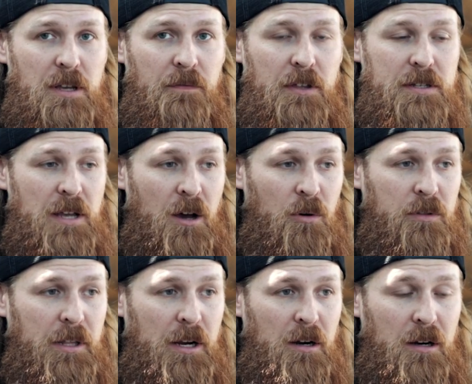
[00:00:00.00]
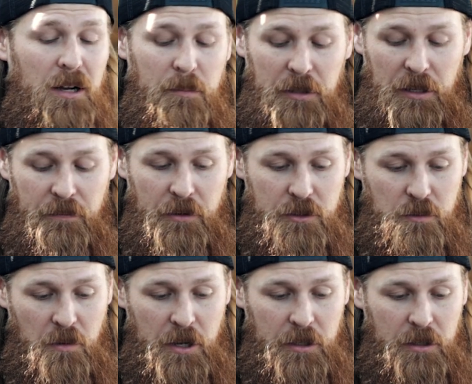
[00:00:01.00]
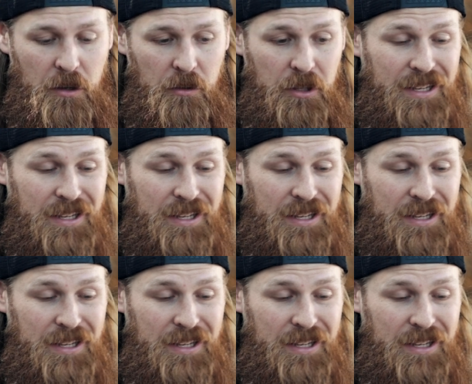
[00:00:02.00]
of this out there. I believe there's one called